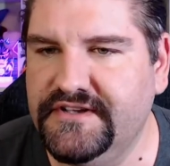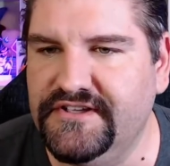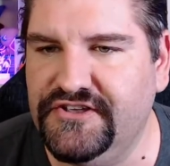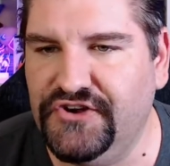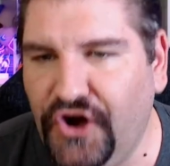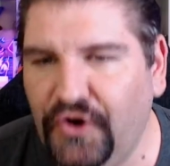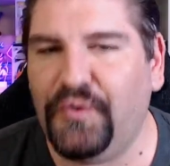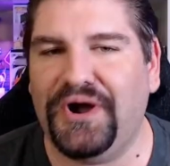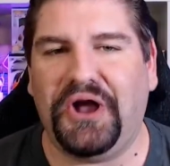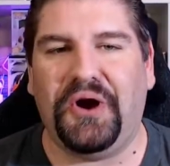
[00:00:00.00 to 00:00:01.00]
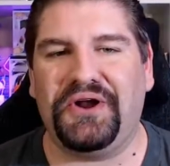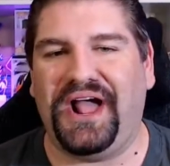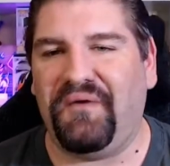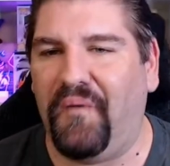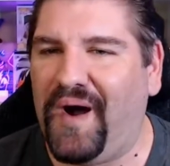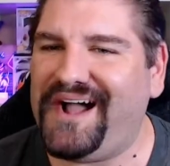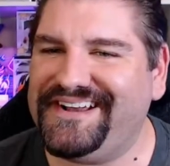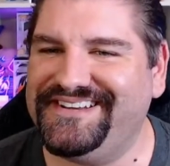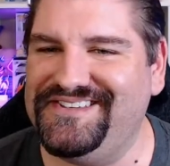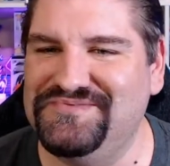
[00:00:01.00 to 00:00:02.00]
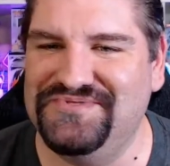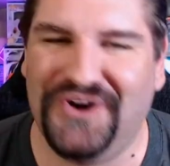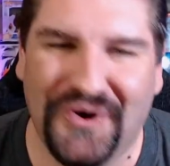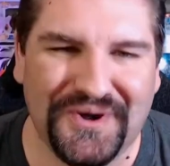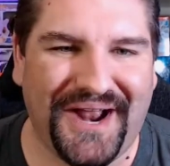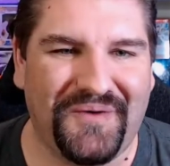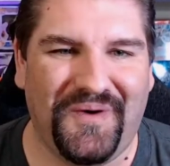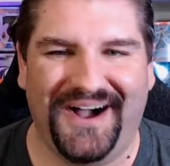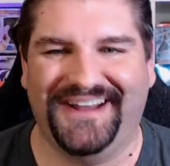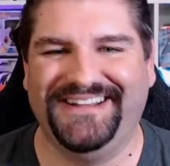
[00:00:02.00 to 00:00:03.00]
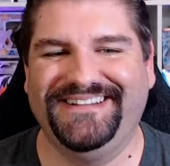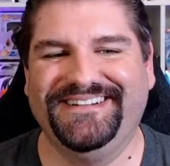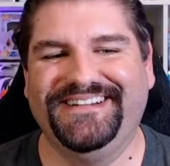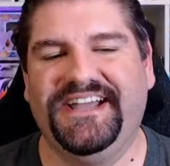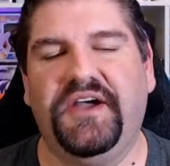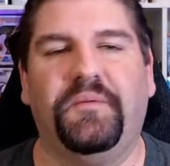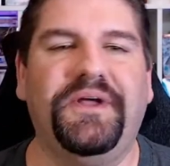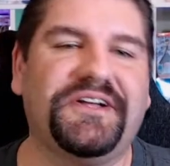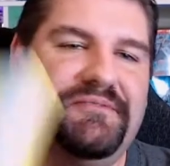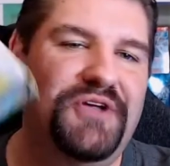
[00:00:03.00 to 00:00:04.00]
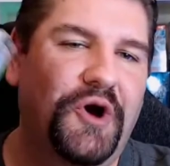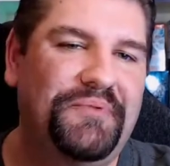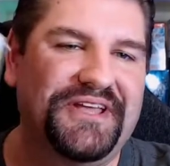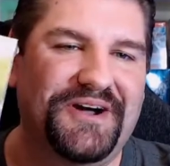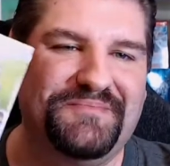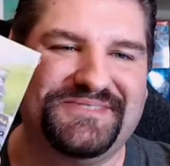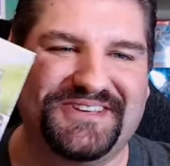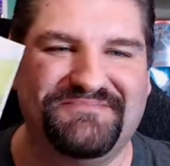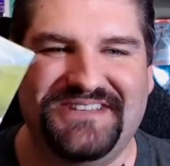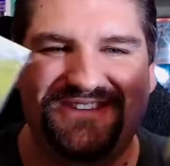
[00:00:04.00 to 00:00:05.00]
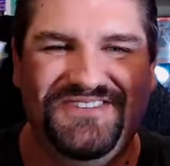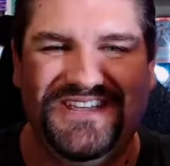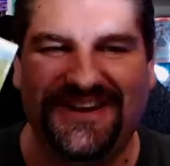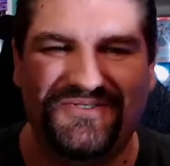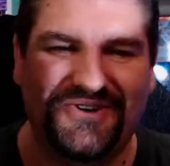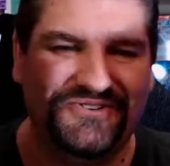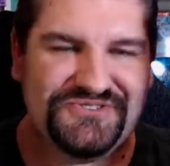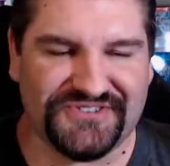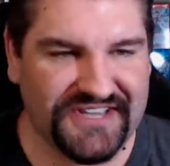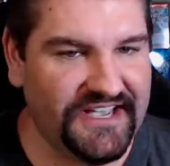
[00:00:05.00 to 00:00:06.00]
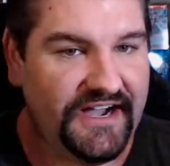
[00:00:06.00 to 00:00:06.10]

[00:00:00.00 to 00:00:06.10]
You know what card I want. You know what I want we are going to be opening up some Eevee Heroes.